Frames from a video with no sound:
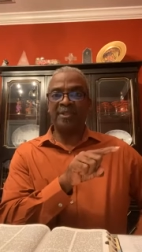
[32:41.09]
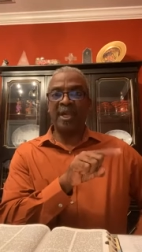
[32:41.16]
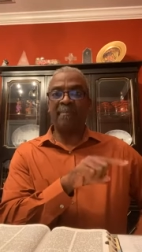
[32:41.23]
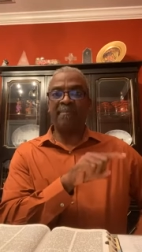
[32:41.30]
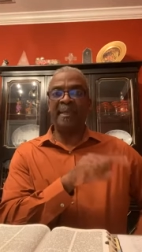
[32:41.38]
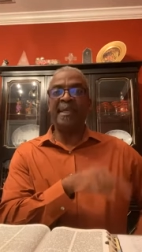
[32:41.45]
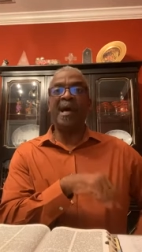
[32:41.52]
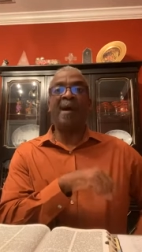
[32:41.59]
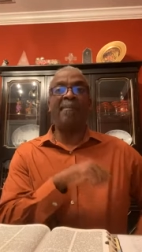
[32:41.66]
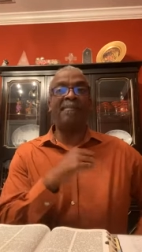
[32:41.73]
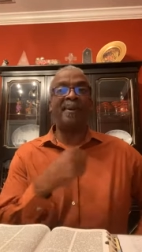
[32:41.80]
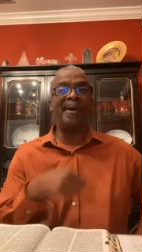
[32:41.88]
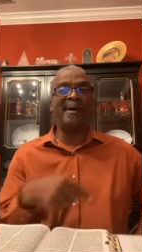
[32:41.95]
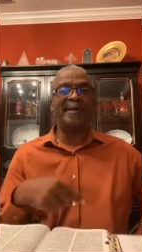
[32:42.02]
shall be
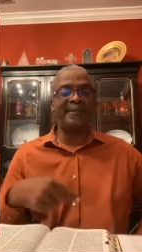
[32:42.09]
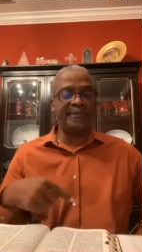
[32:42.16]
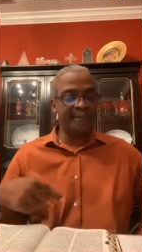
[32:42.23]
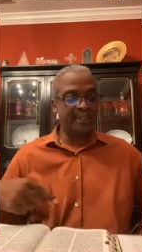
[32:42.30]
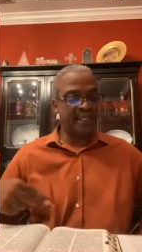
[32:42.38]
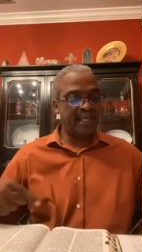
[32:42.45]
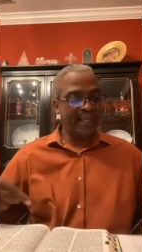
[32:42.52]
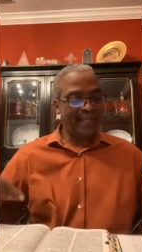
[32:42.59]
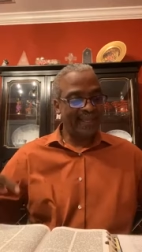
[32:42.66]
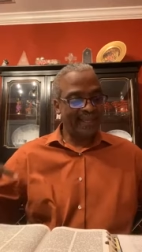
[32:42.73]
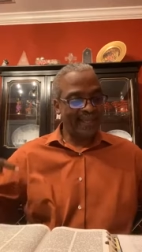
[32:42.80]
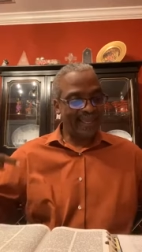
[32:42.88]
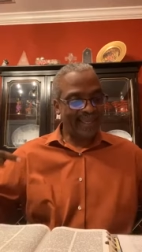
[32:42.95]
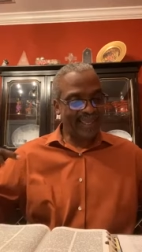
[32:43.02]
upon
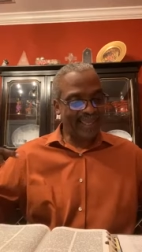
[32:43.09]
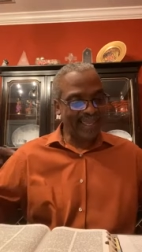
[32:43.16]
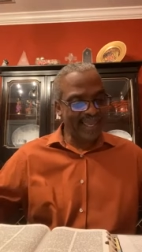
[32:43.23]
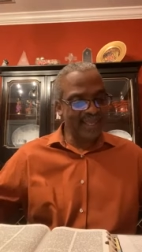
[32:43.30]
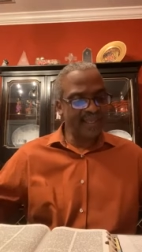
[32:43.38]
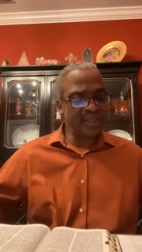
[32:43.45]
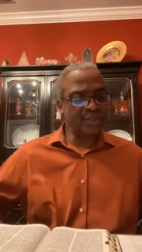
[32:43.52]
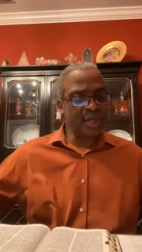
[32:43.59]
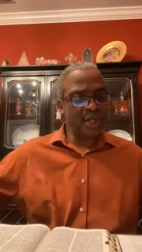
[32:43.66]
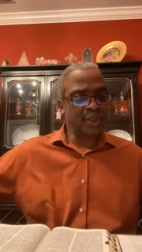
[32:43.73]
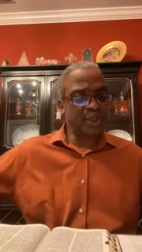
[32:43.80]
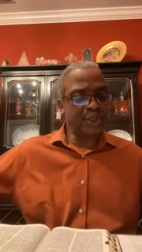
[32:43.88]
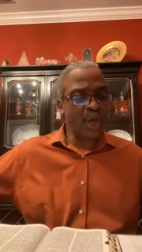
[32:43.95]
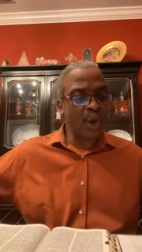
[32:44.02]
his